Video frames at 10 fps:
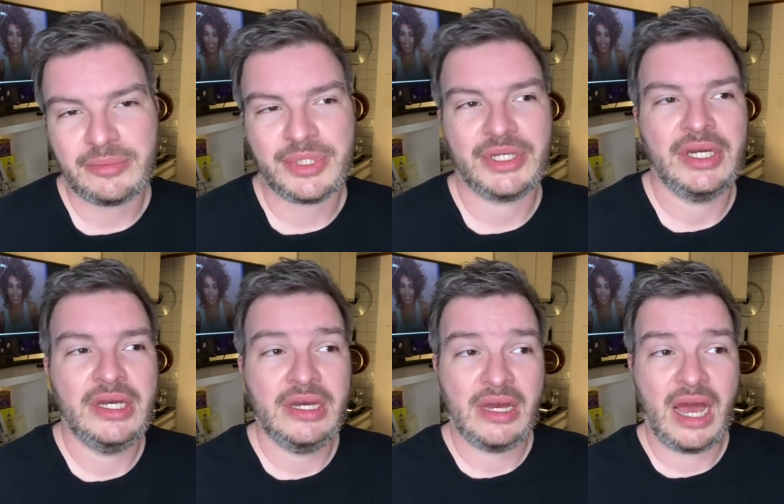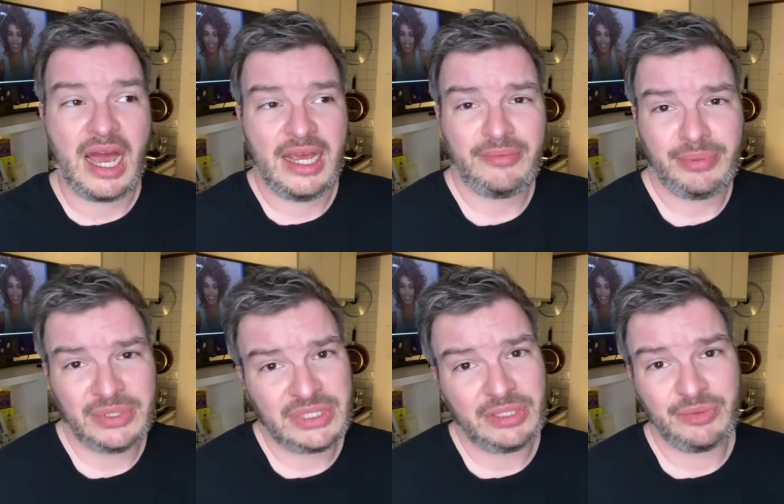But I
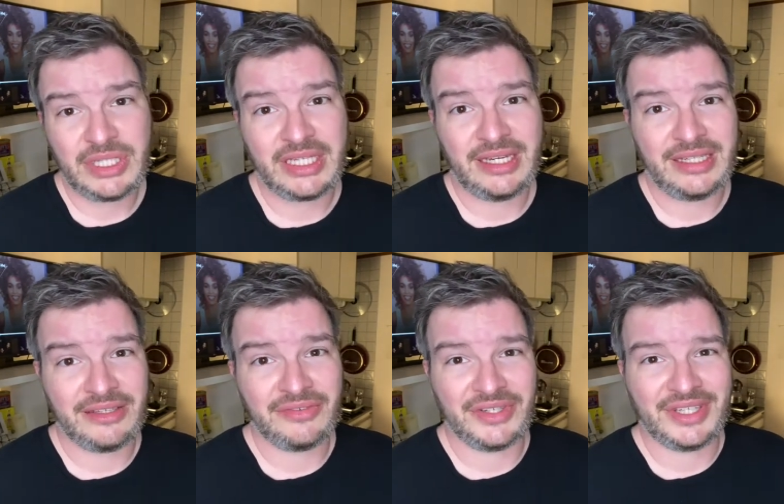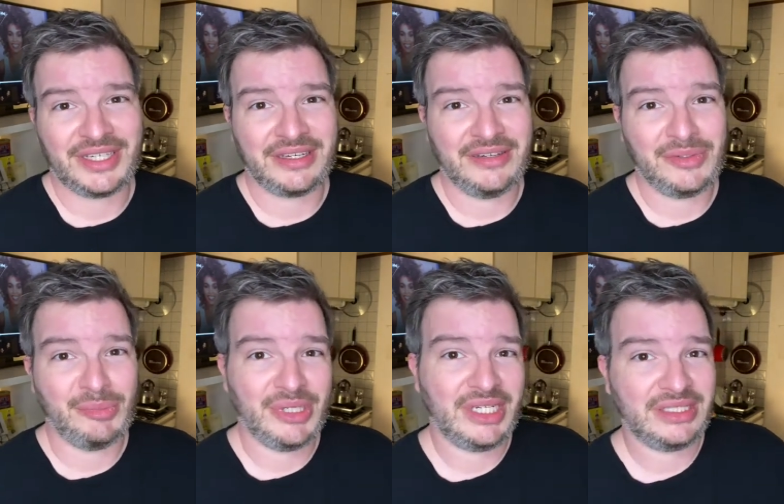personally really like the feeling of a
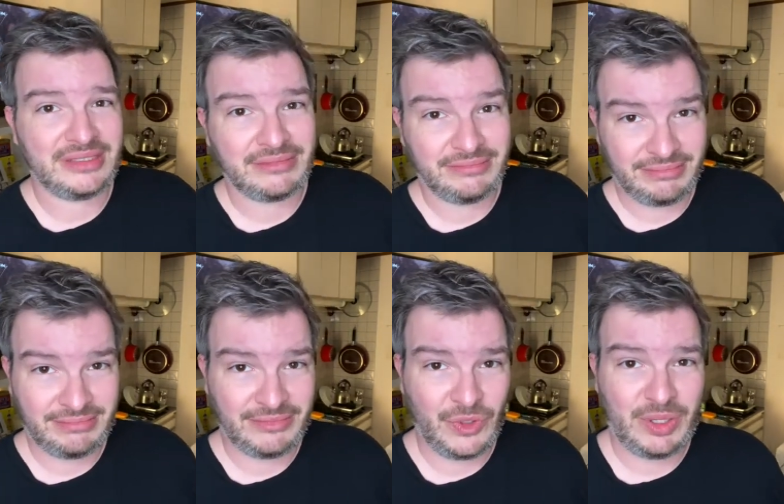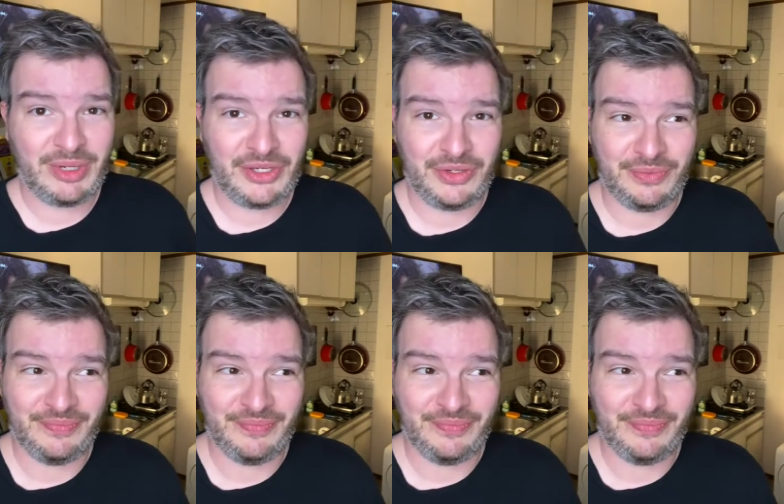buzz. What about you?